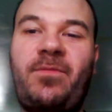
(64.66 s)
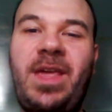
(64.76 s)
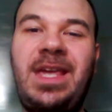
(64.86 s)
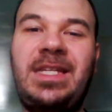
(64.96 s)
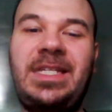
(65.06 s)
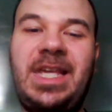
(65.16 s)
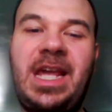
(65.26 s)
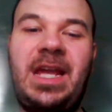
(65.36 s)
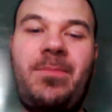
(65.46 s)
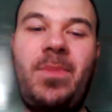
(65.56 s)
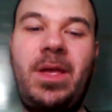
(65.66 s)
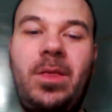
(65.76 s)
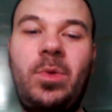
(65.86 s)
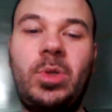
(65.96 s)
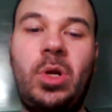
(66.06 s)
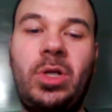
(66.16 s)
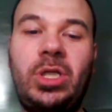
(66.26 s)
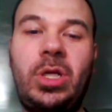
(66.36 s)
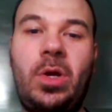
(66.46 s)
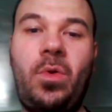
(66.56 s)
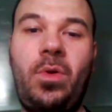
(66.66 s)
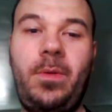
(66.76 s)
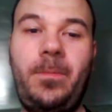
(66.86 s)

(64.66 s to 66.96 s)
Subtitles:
Vegas game. There's also